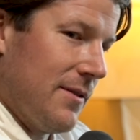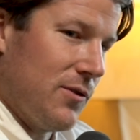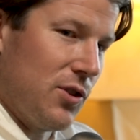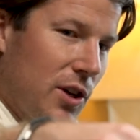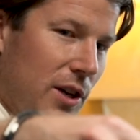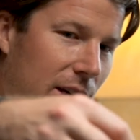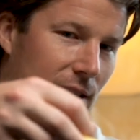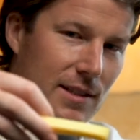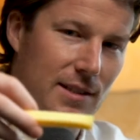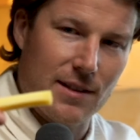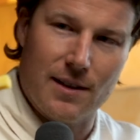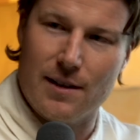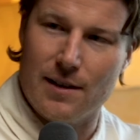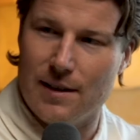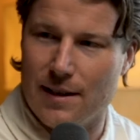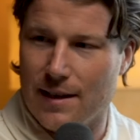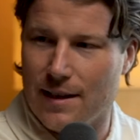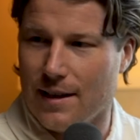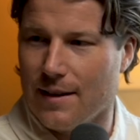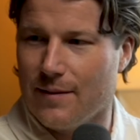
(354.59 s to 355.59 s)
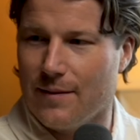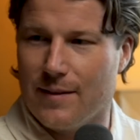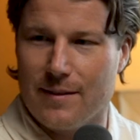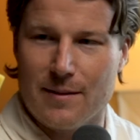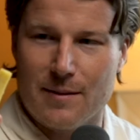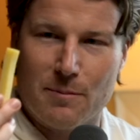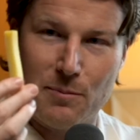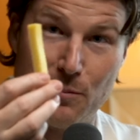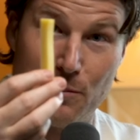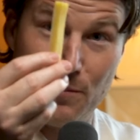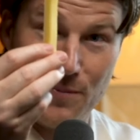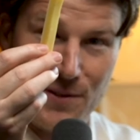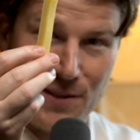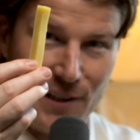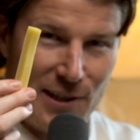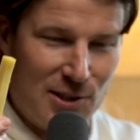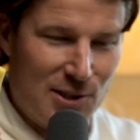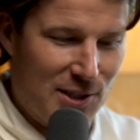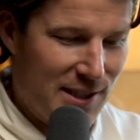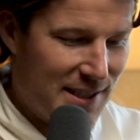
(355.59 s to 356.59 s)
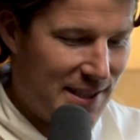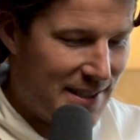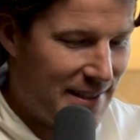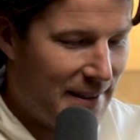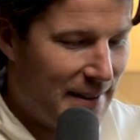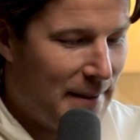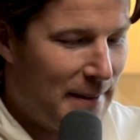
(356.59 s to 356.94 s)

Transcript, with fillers: cheese. Um, delicious.